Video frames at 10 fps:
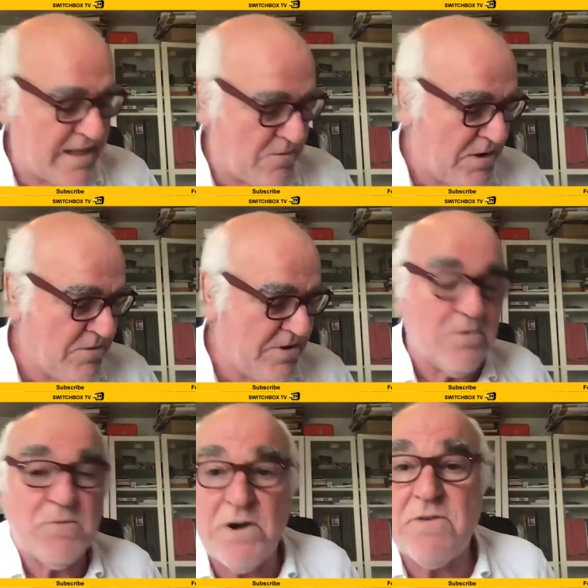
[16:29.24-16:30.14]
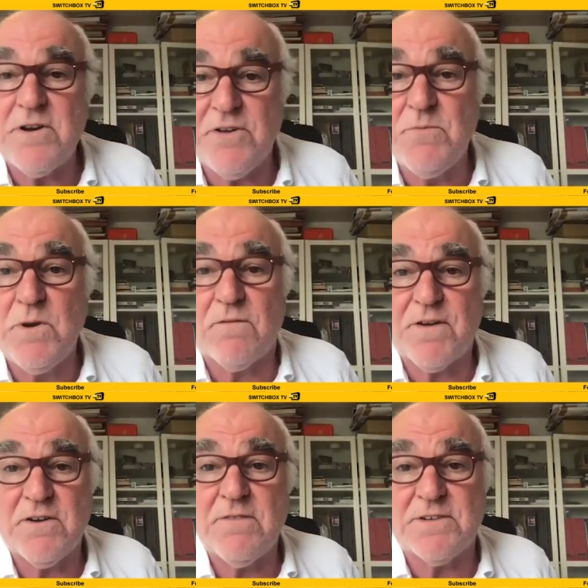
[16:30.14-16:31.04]
We got
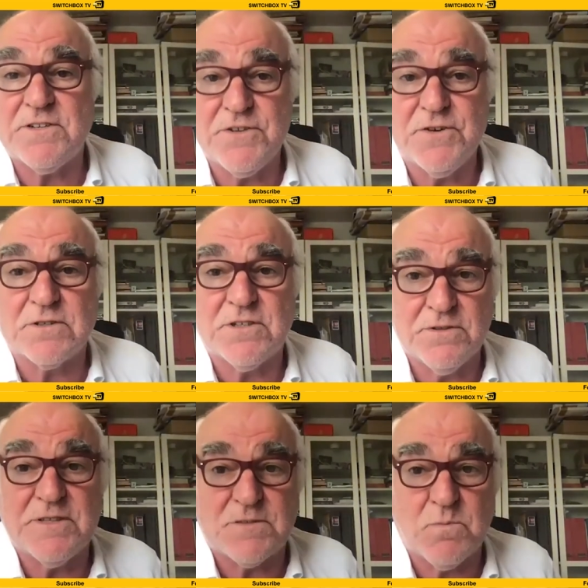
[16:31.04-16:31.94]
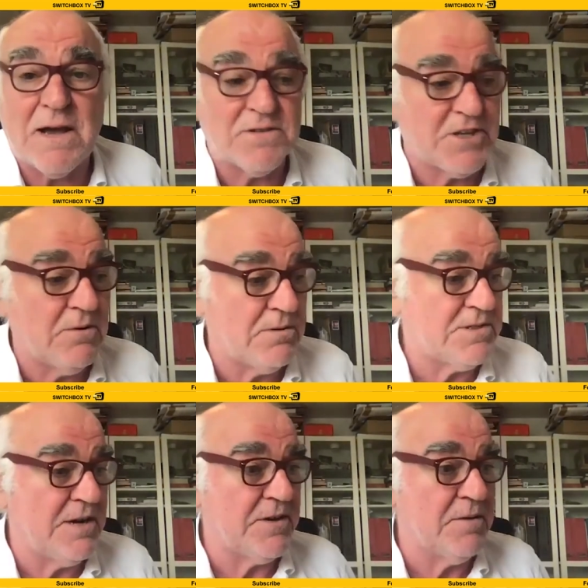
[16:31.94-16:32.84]
flown over to New York to do this WOW show I was
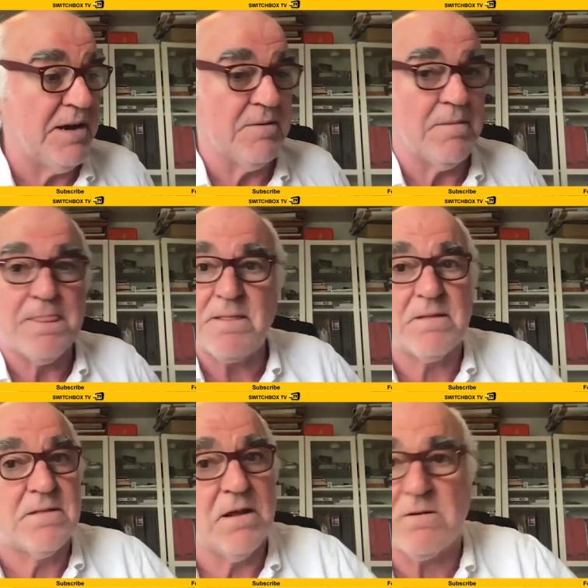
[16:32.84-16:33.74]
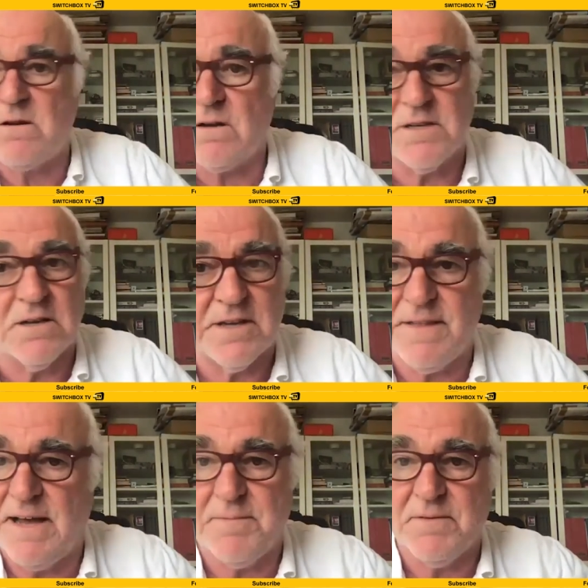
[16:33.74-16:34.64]
telling you about. God knows how
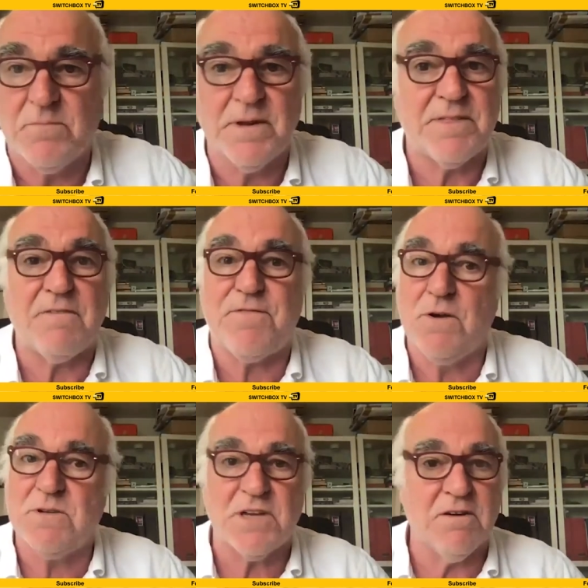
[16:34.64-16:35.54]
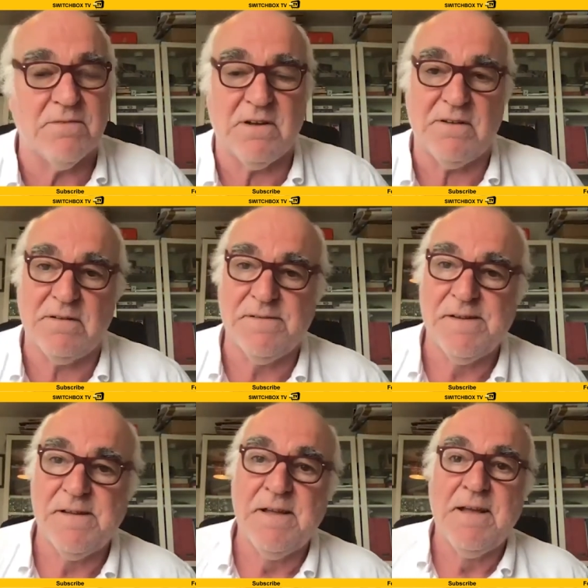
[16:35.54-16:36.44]
that happened. They flew us over
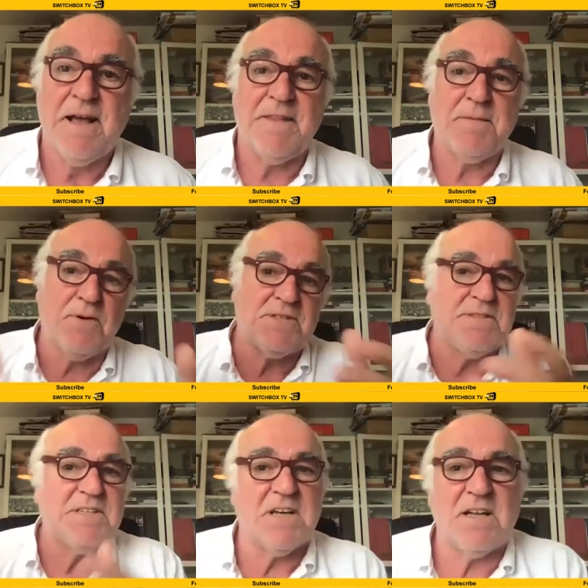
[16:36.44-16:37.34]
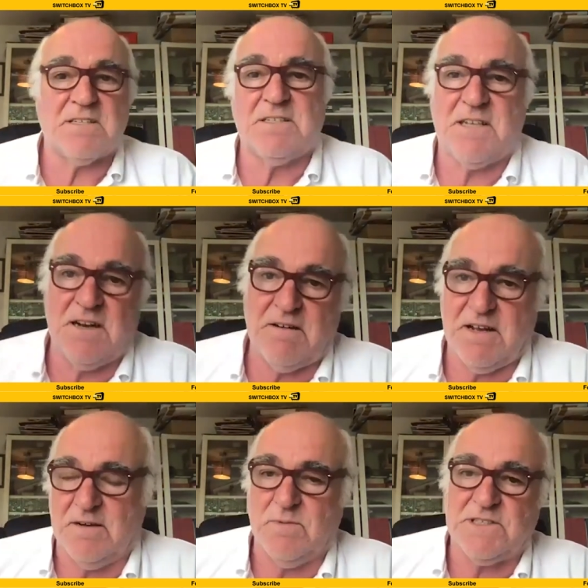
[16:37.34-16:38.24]
and they put us in the
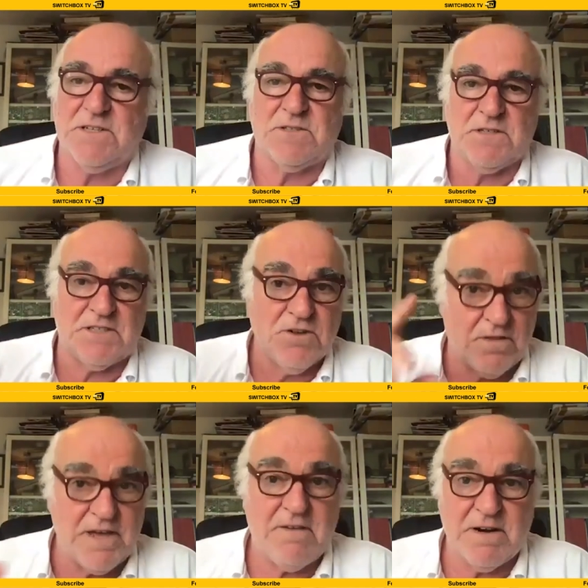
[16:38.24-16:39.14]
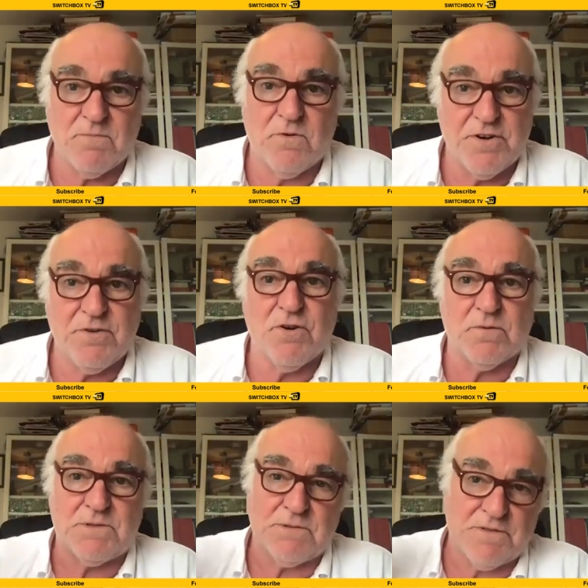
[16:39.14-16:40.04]
Danceteria, which is not there anymore in New York,
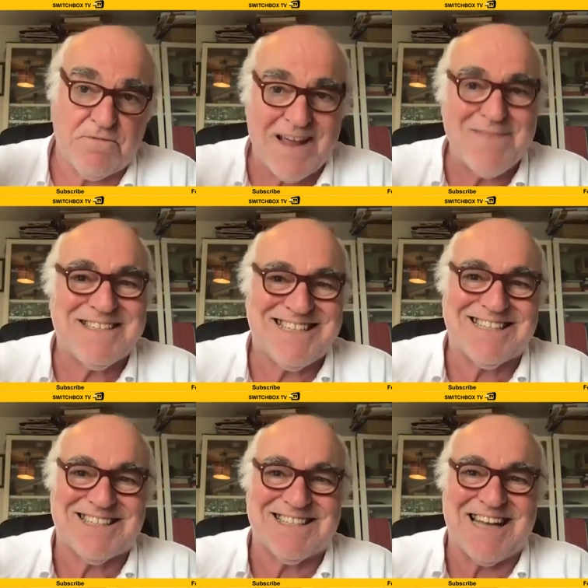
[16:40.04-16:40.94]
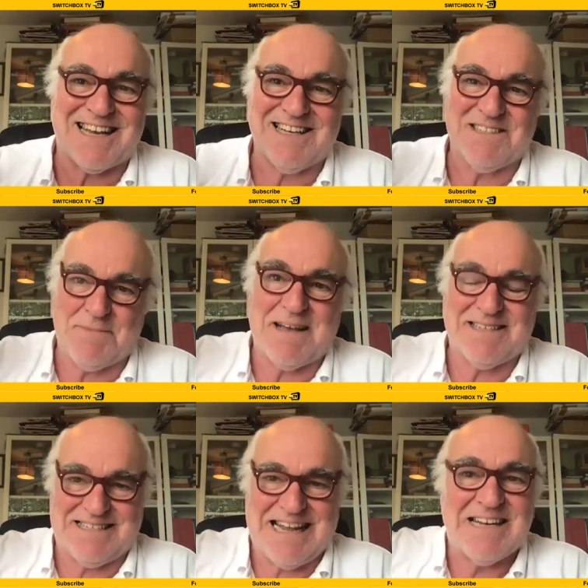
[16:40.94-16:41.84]
which was a famous discotheque, and it's about
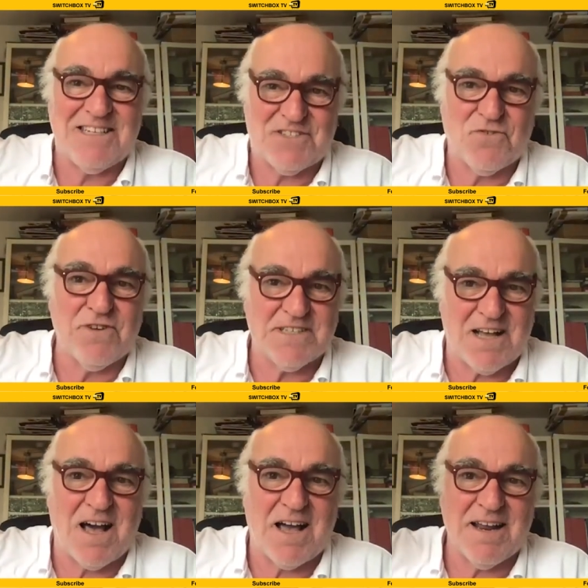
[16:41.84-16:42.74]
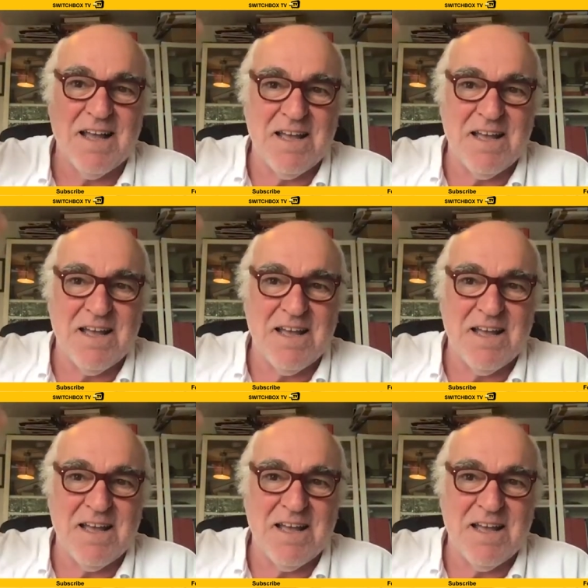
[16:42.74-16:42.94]
10 stories high.